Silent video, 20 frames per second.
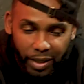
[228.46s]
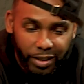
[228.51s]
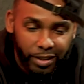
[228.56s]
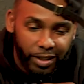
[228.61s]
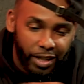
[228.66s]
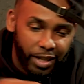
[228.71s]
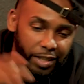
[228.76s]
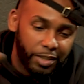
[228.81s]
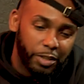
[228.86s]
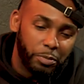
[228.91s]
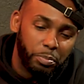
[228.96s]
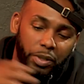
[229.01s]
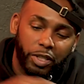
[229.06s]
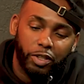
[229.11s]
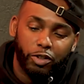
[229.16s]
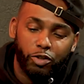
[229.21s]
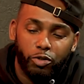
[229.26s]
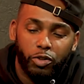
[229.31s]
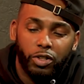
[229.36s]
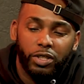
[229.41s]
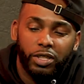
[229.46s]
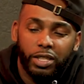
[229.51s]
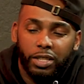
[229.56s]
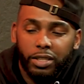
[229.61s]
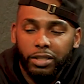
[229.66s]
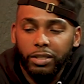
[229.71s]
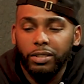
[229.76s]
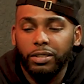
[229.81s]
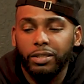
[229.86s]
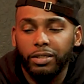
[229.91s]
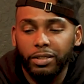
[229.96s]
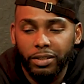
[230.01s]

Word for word: pick, I have to pick through the litter.